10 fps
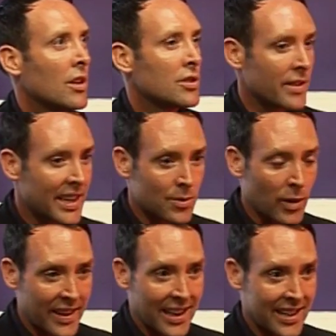So that's
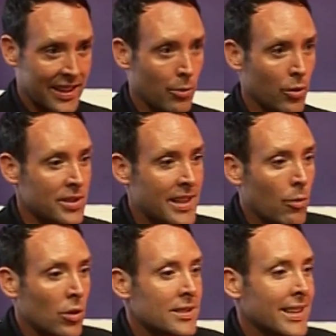why they lick their wounds. They
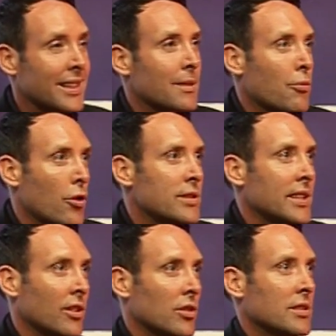want to get the
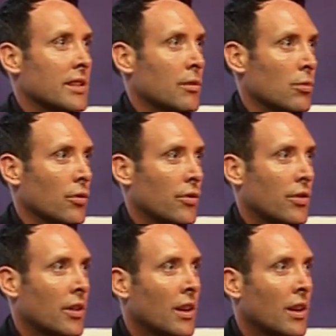protein onto their wounds.